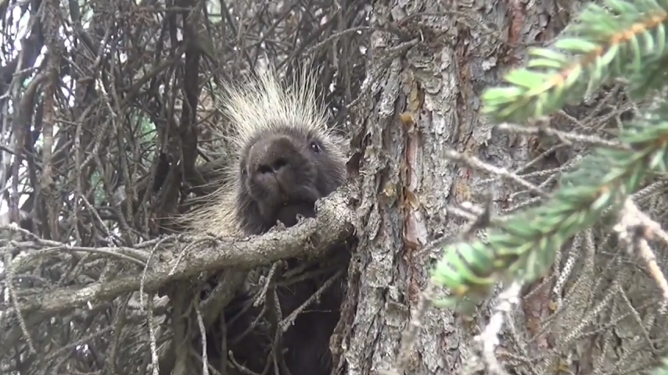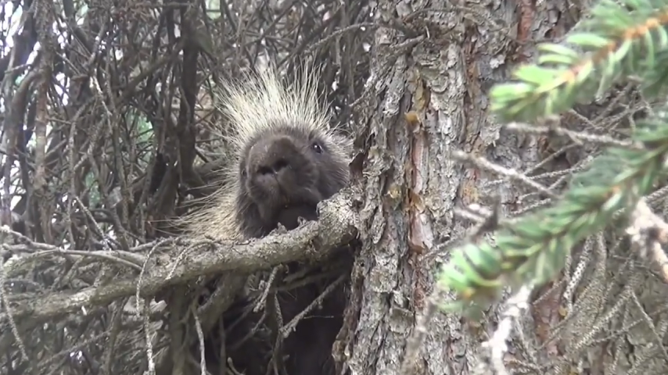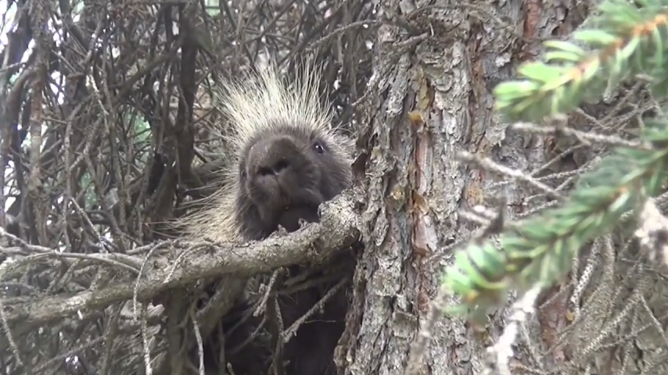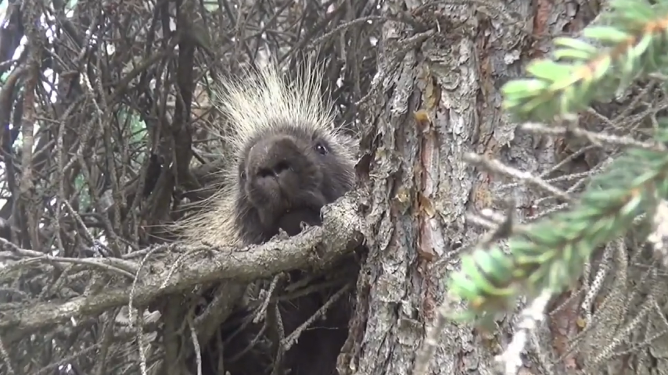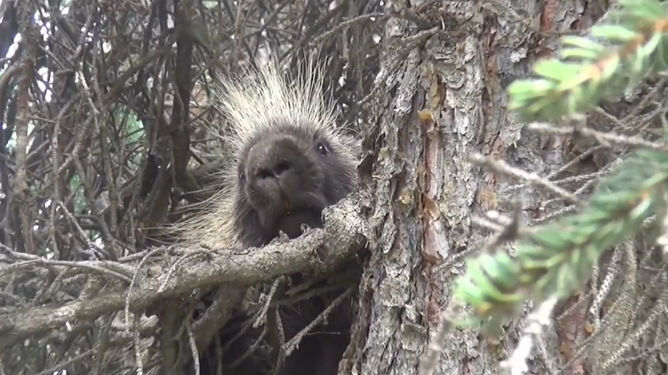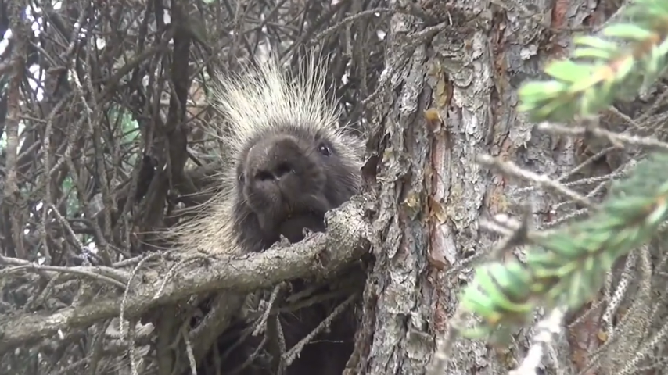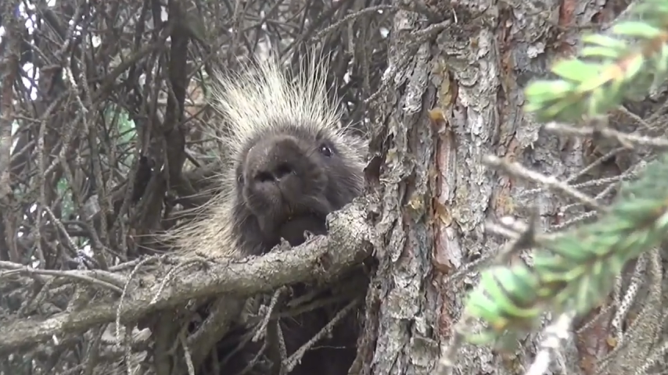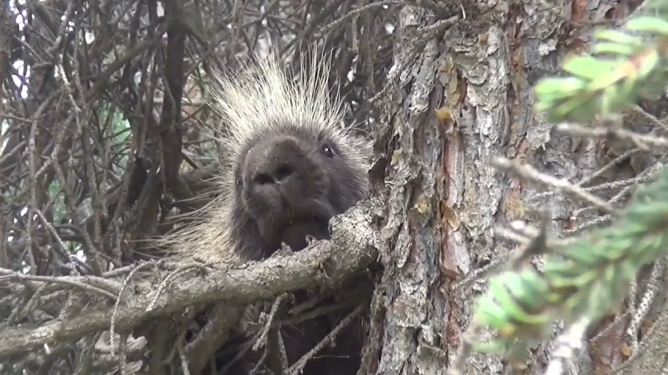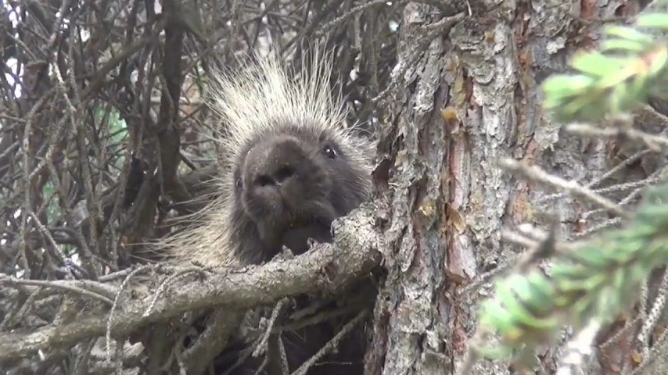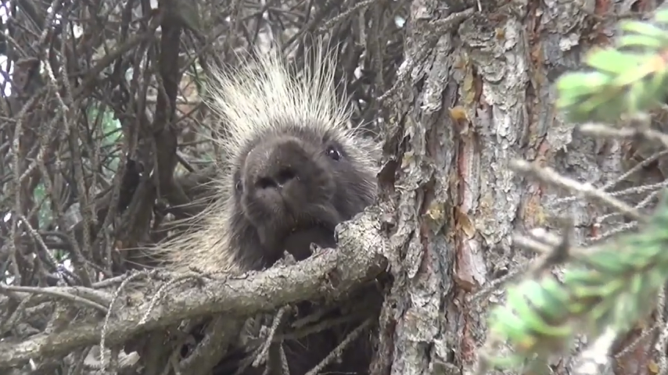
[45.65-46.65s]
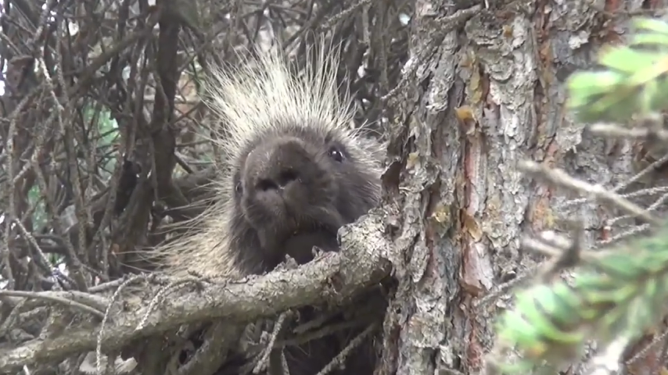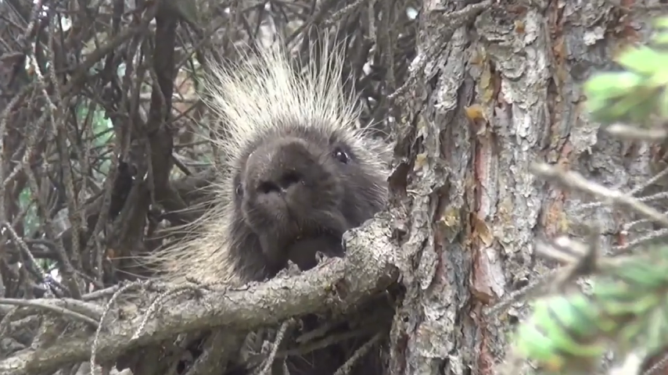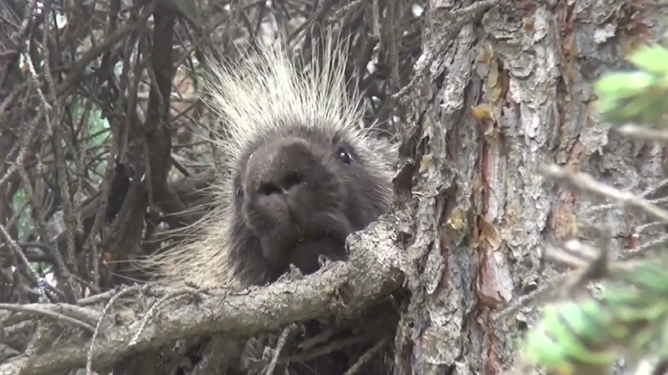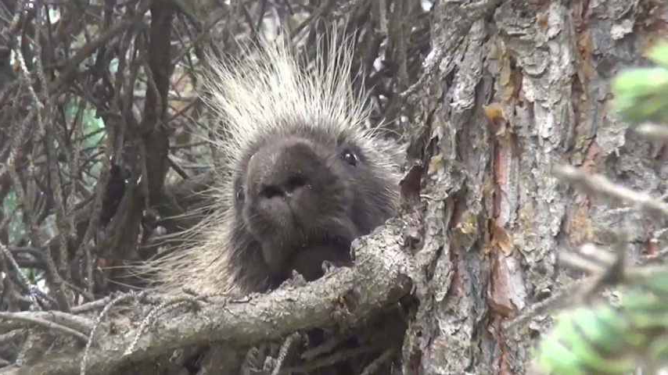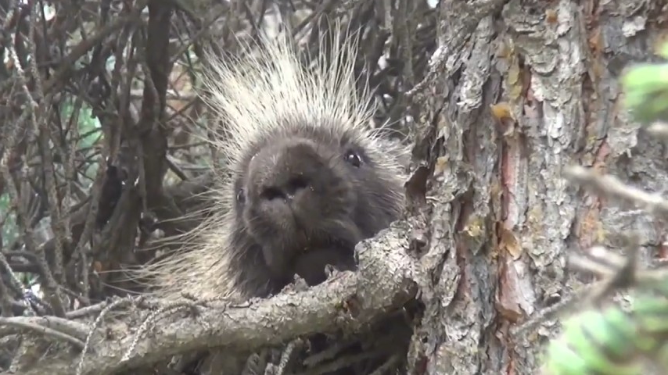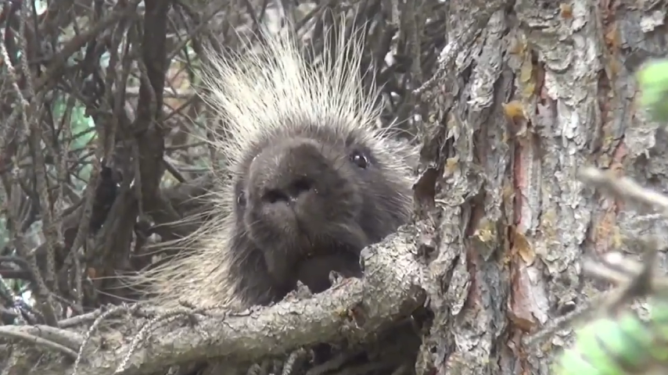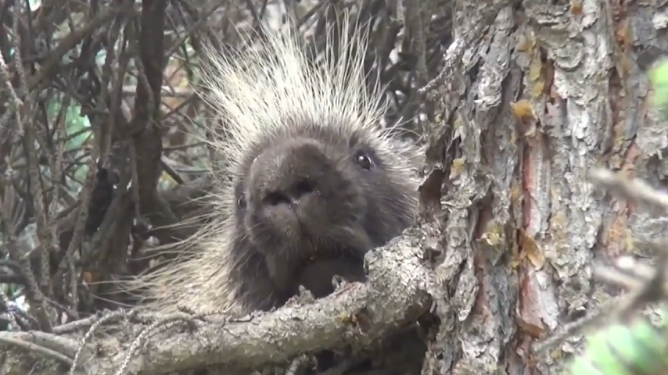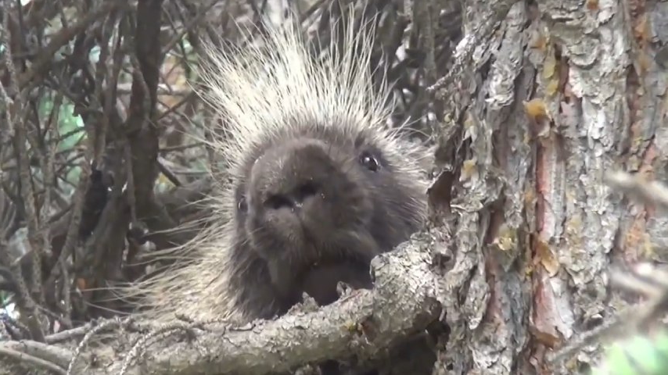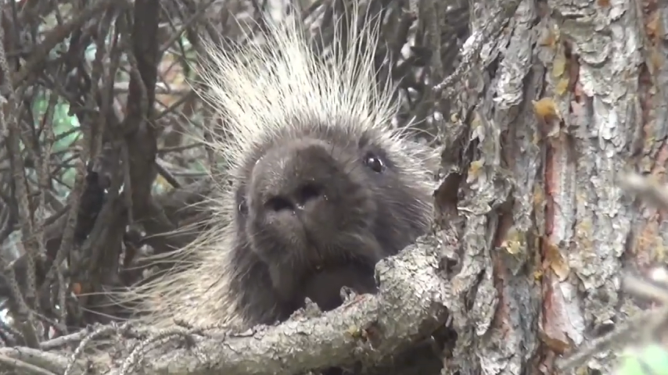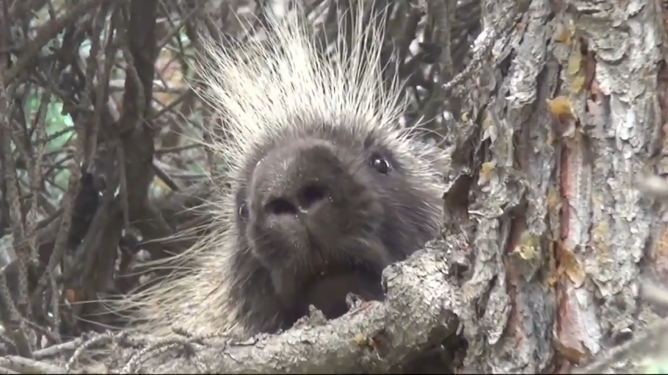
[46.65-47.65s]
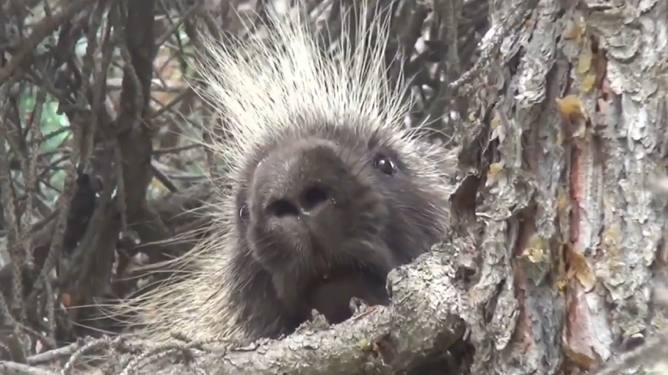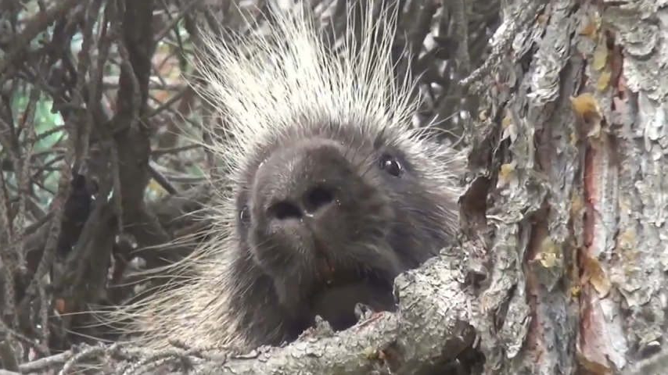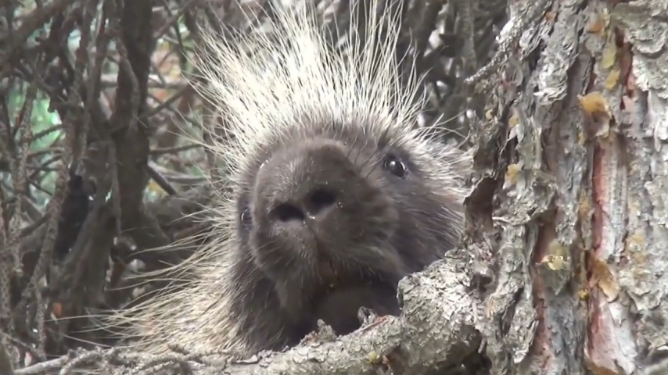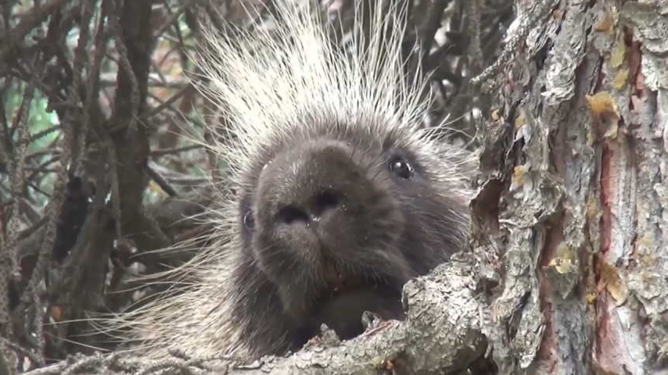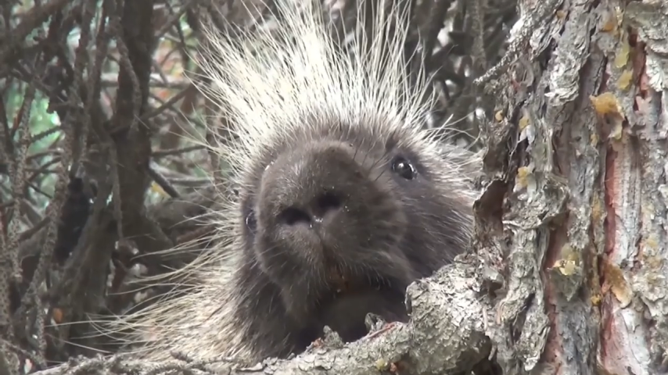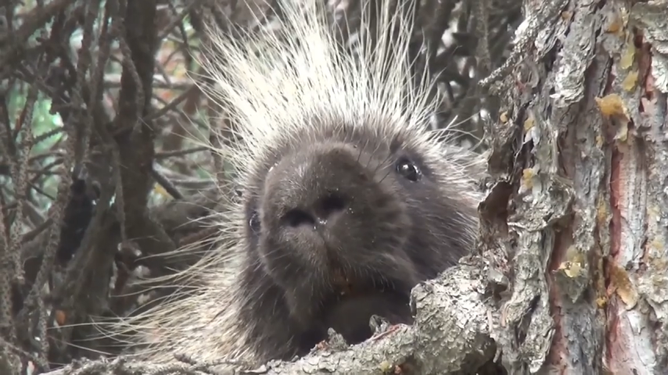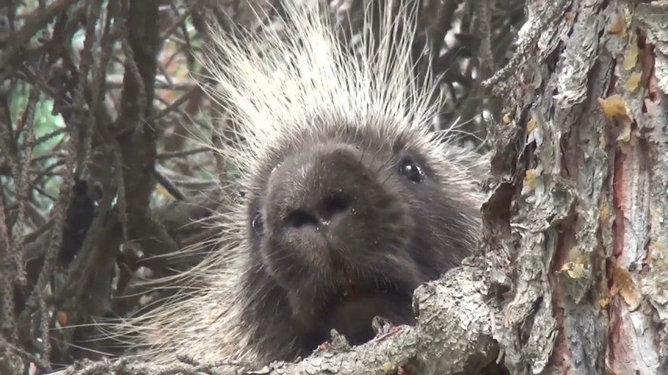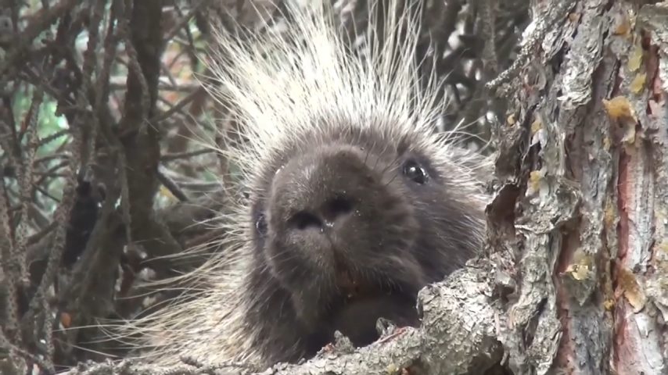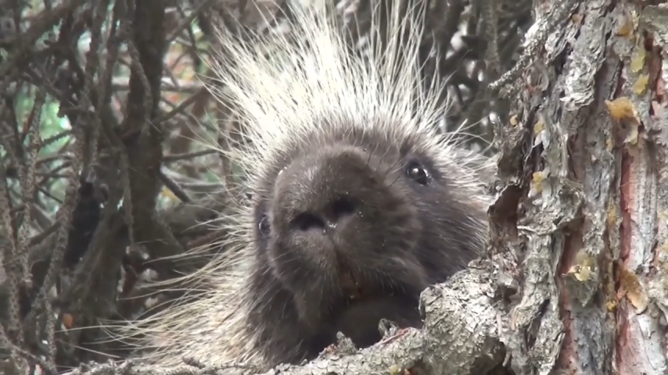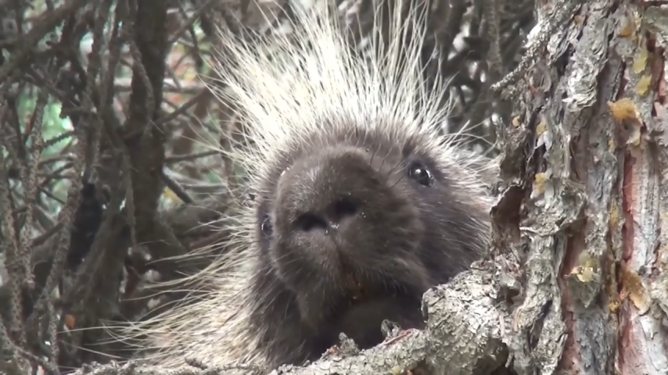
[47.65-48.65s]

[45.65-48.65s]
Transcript: [unreadable: no face in view]